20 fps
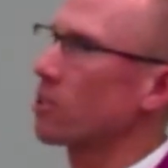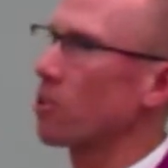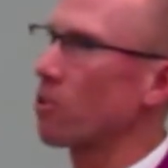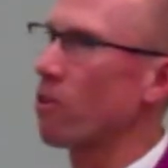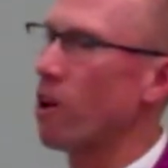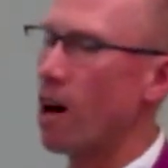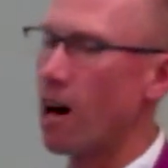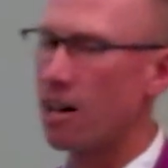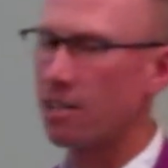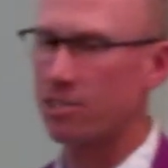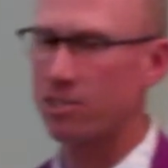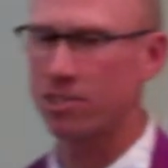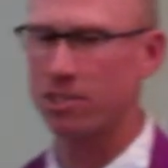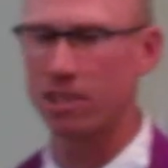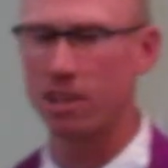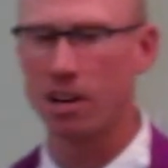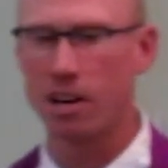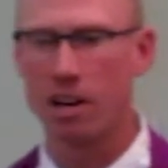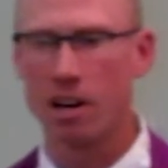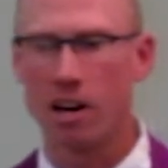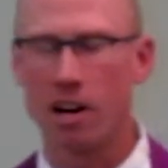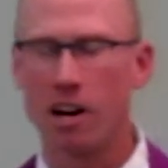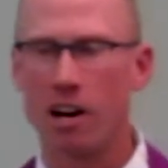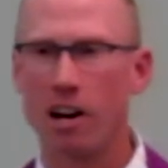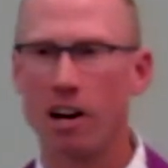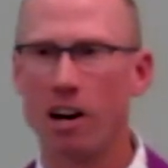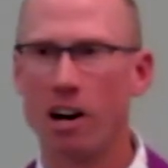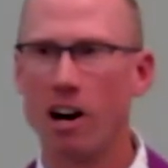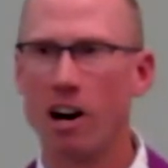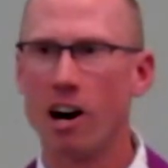cross
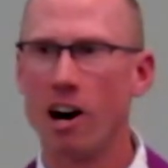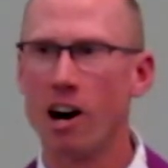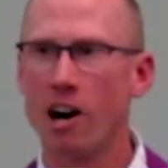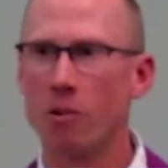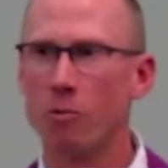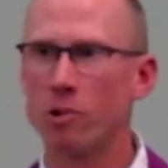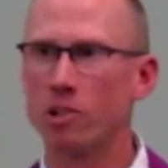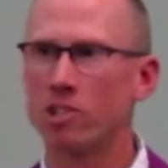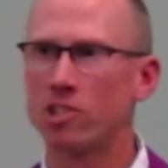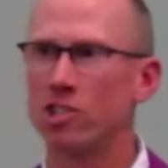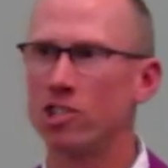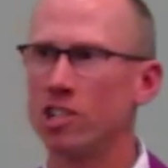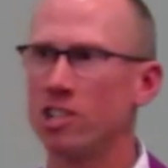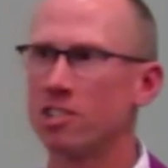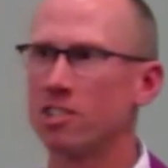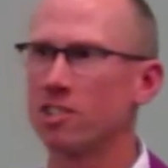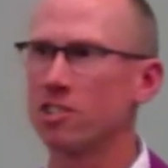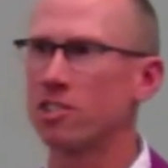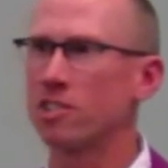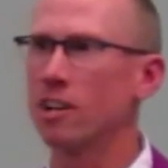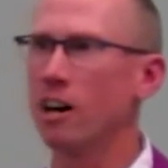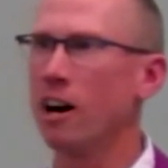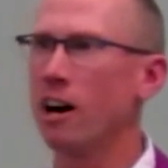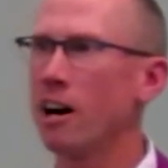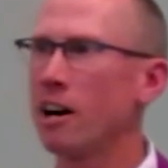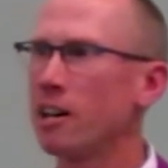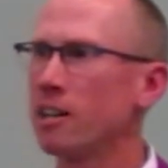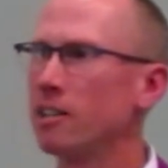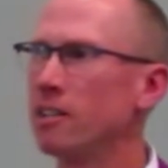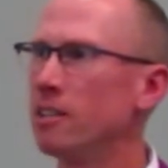on which Jesus
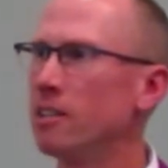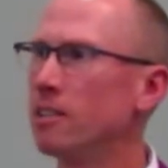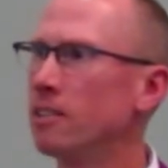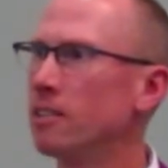died?